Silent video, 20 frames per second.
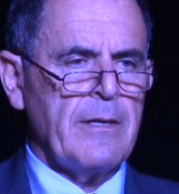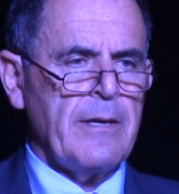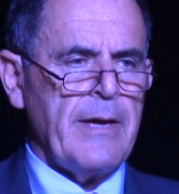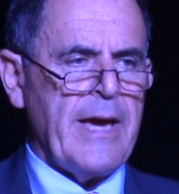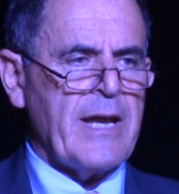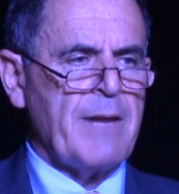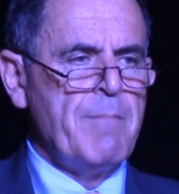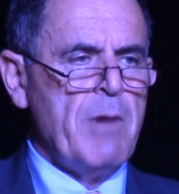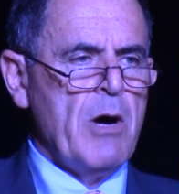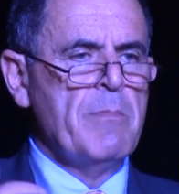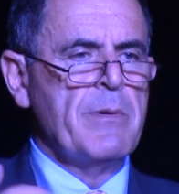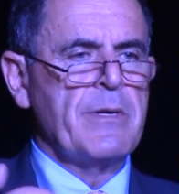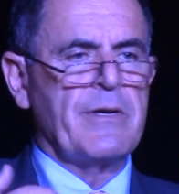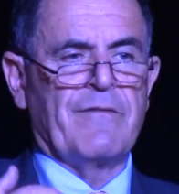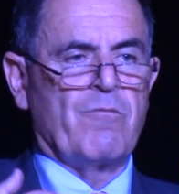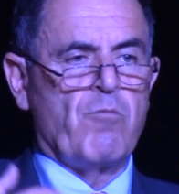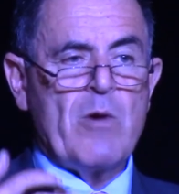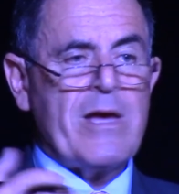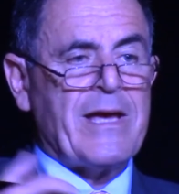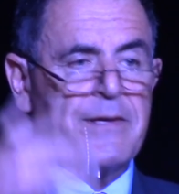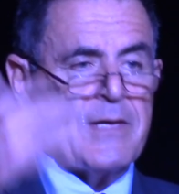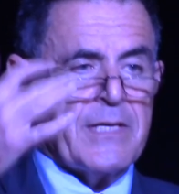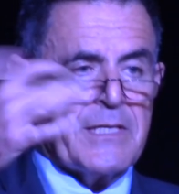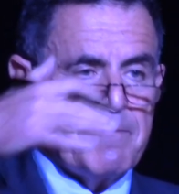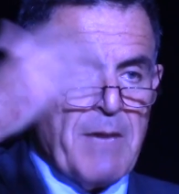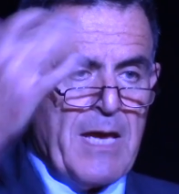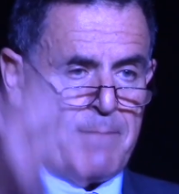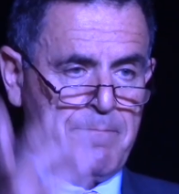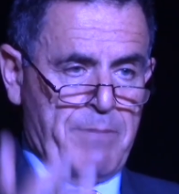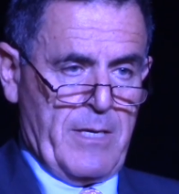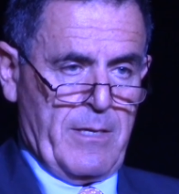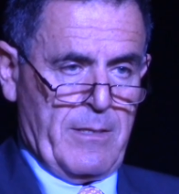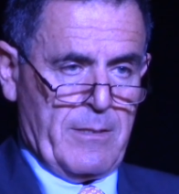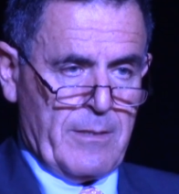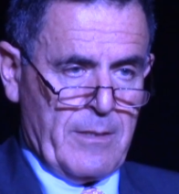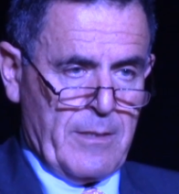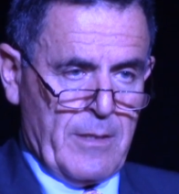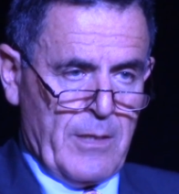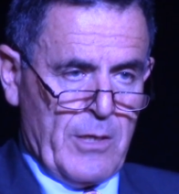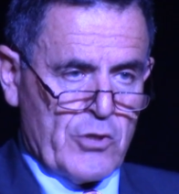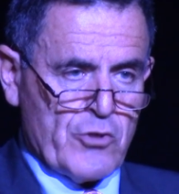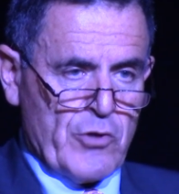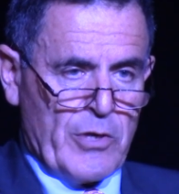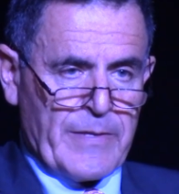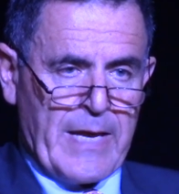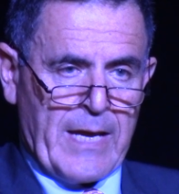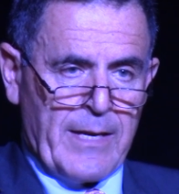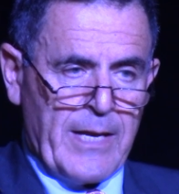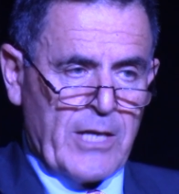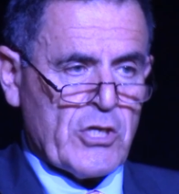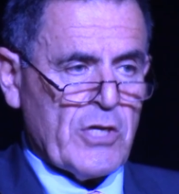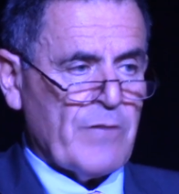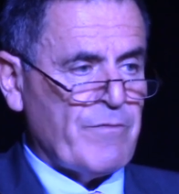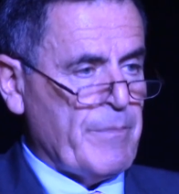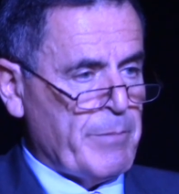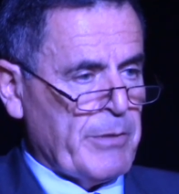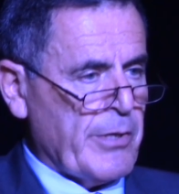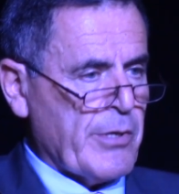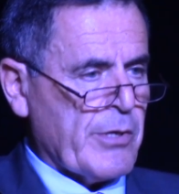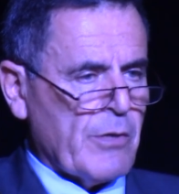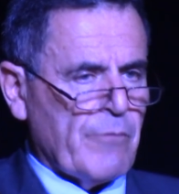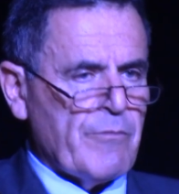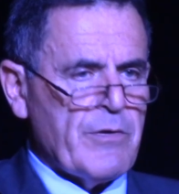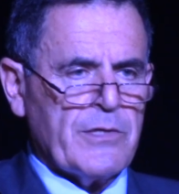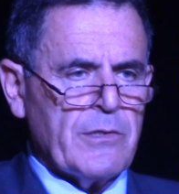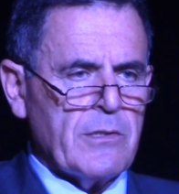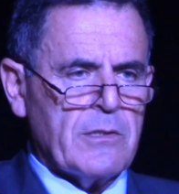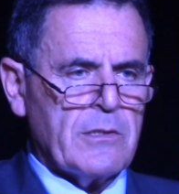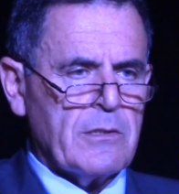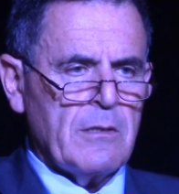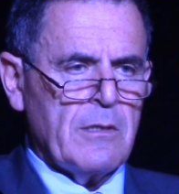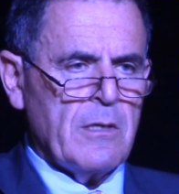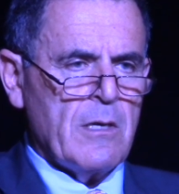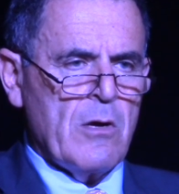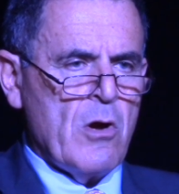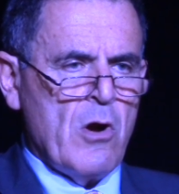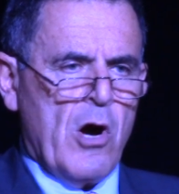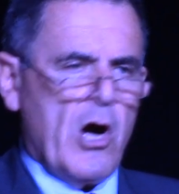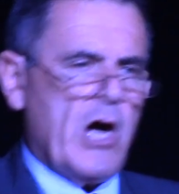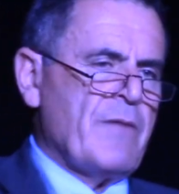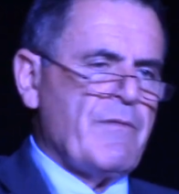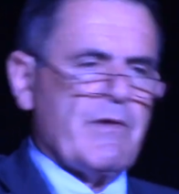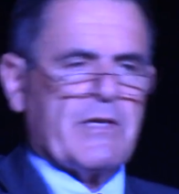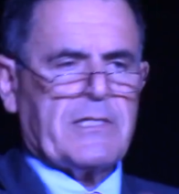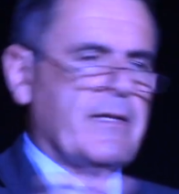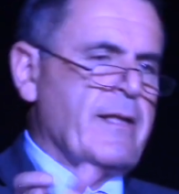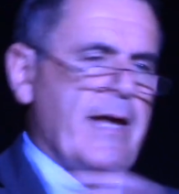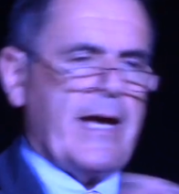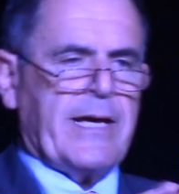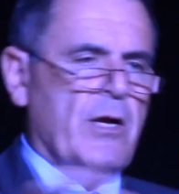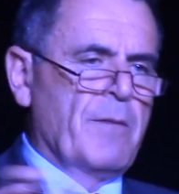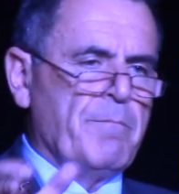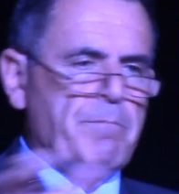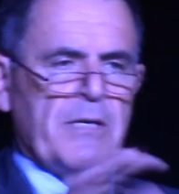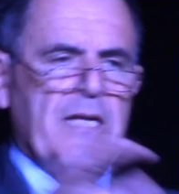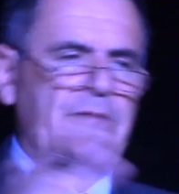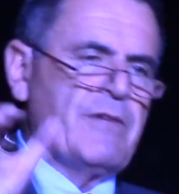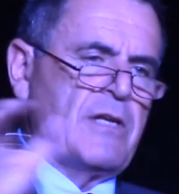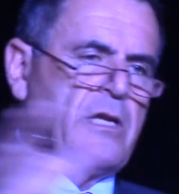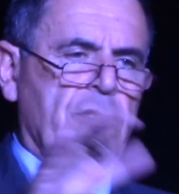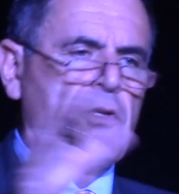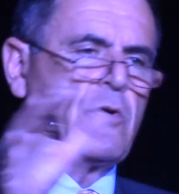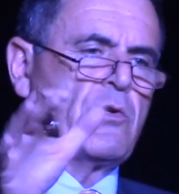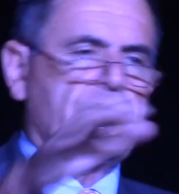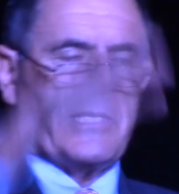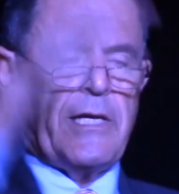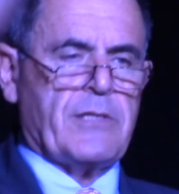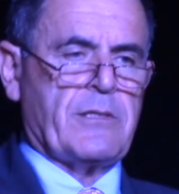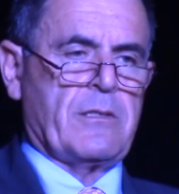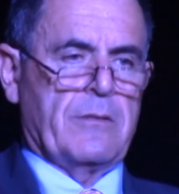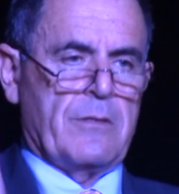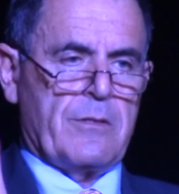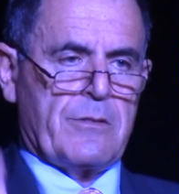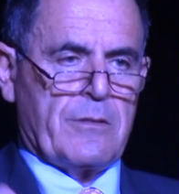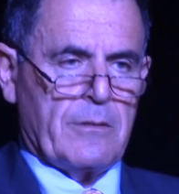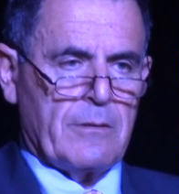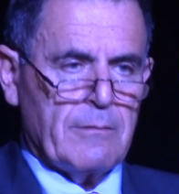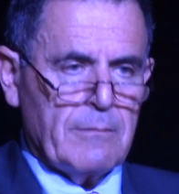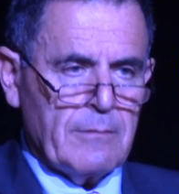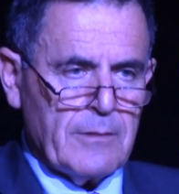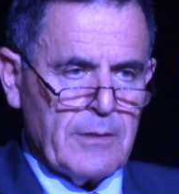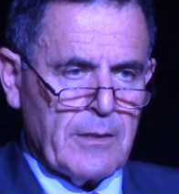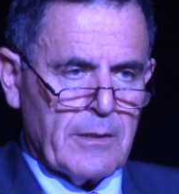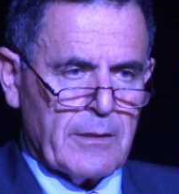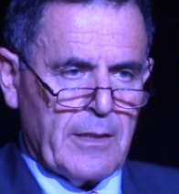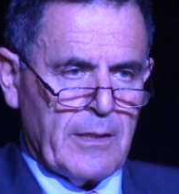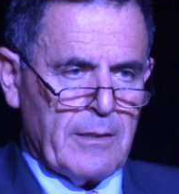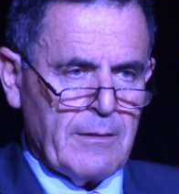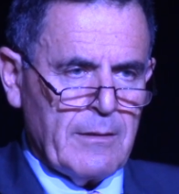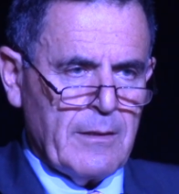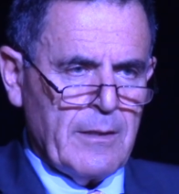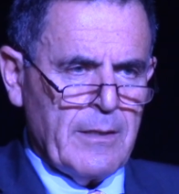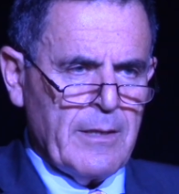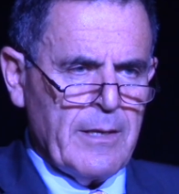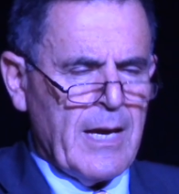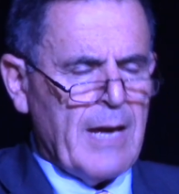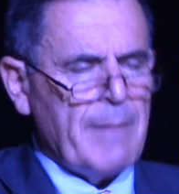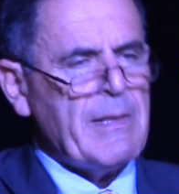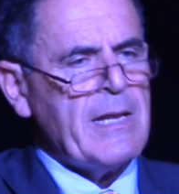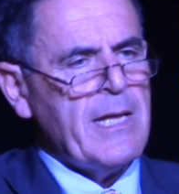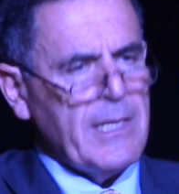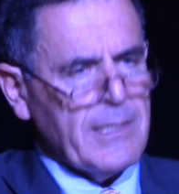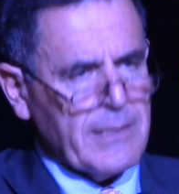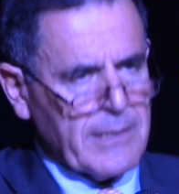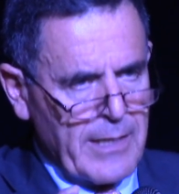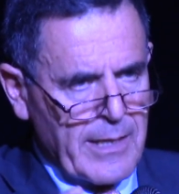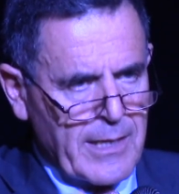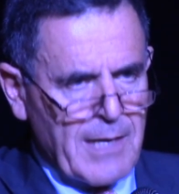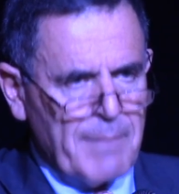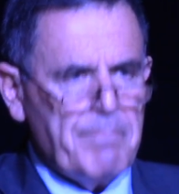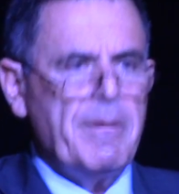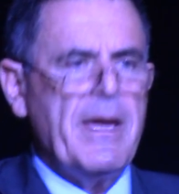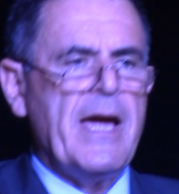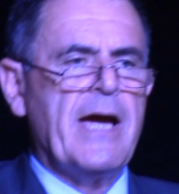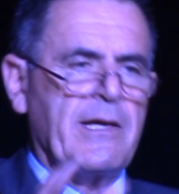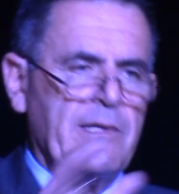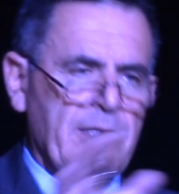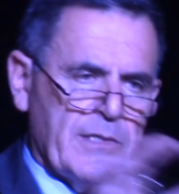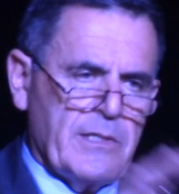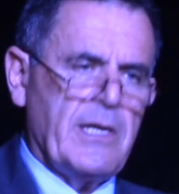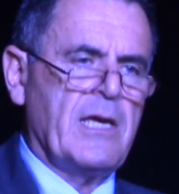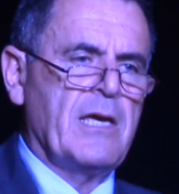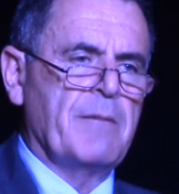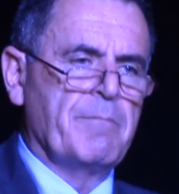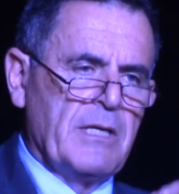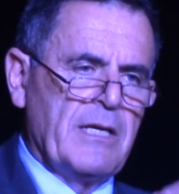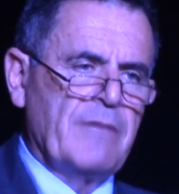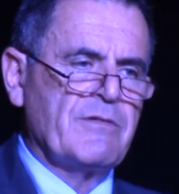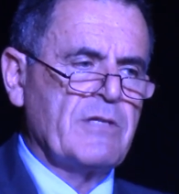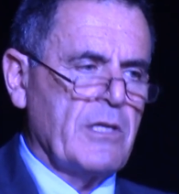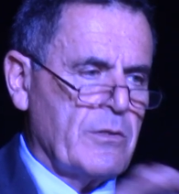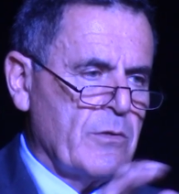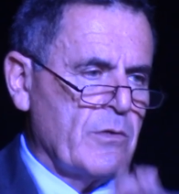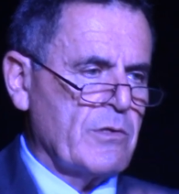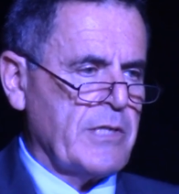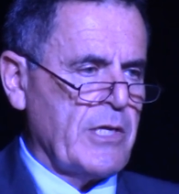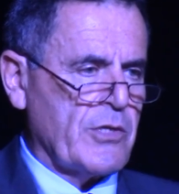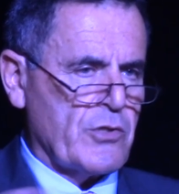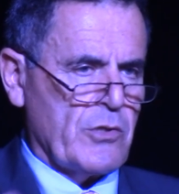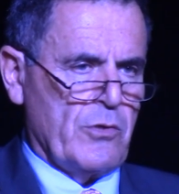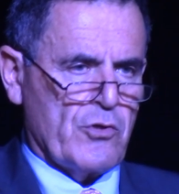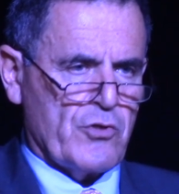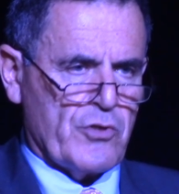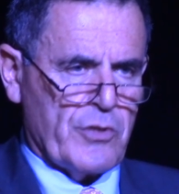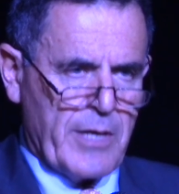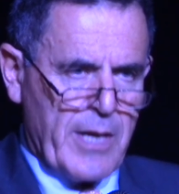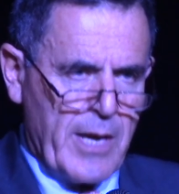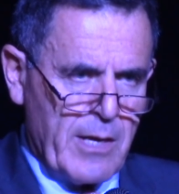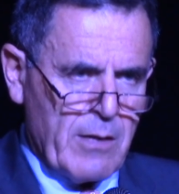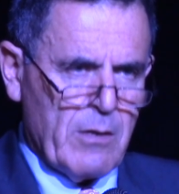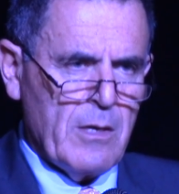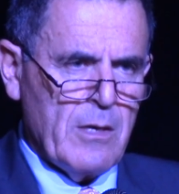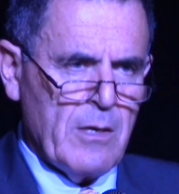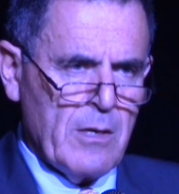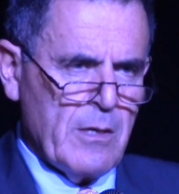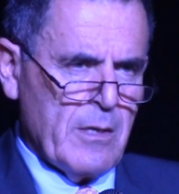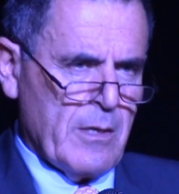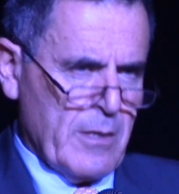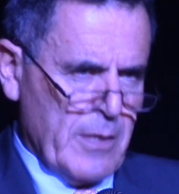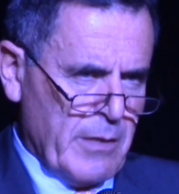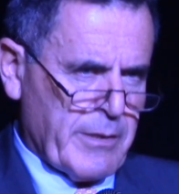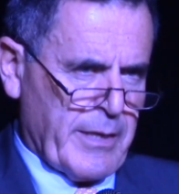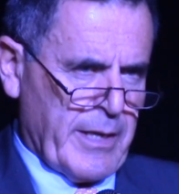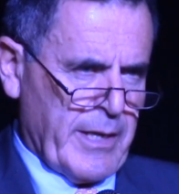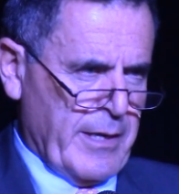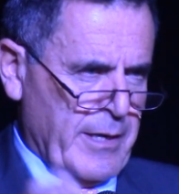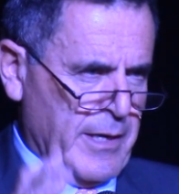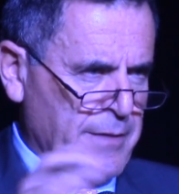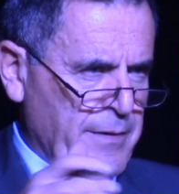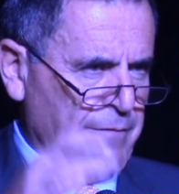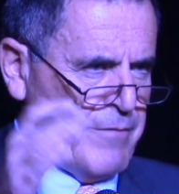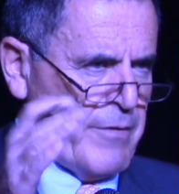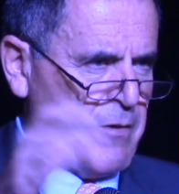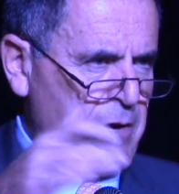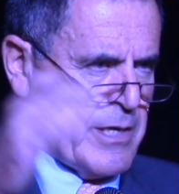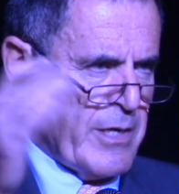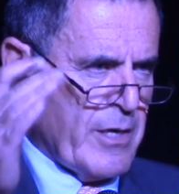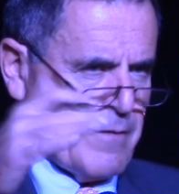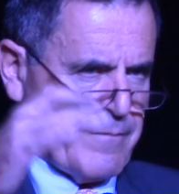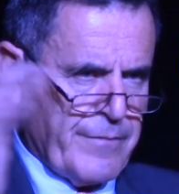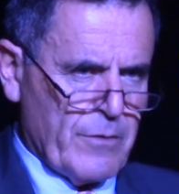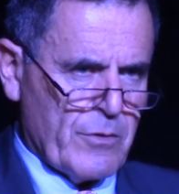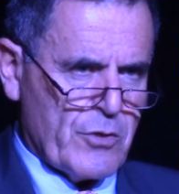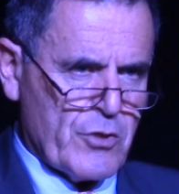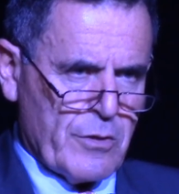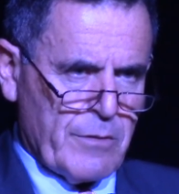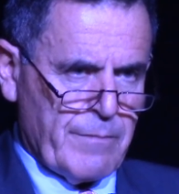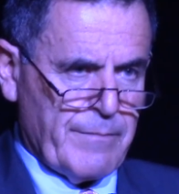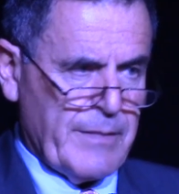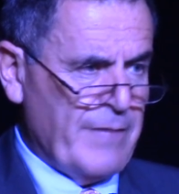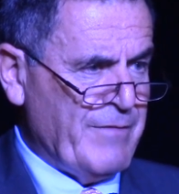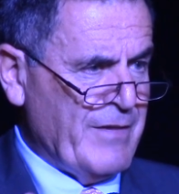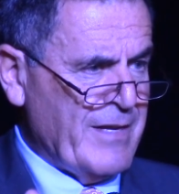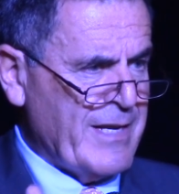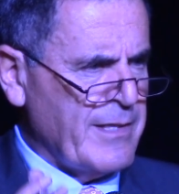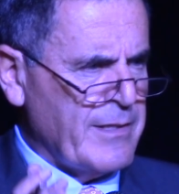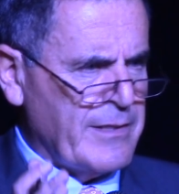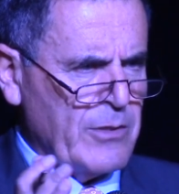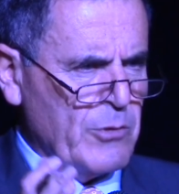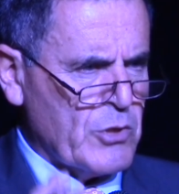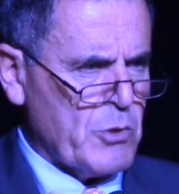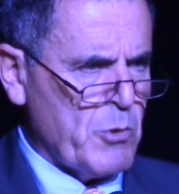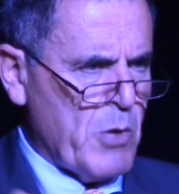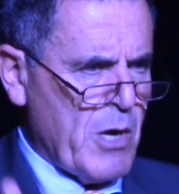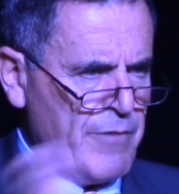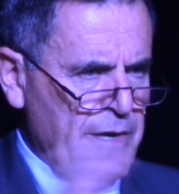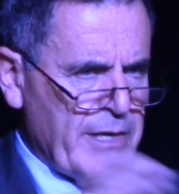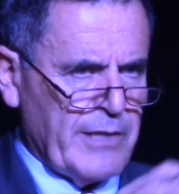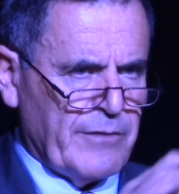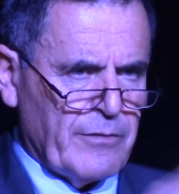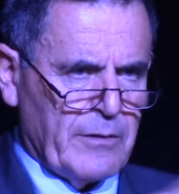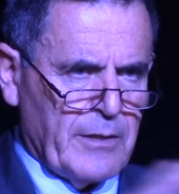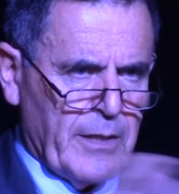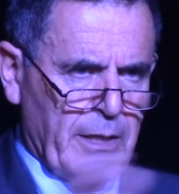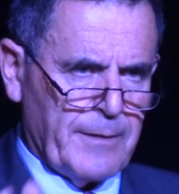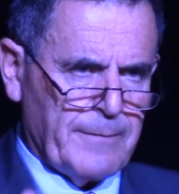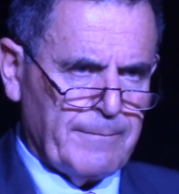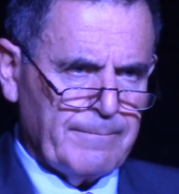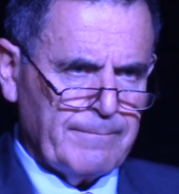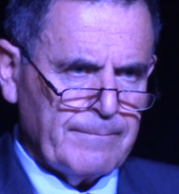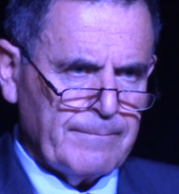at a moment of weakness maybe, during the election for political reasons, all of a sudden I don't believe in a two-state solution, okay? I mean, he's going to come back and say he believes in a two-state solution now, okay, in the very near future, if he didn't do so already today,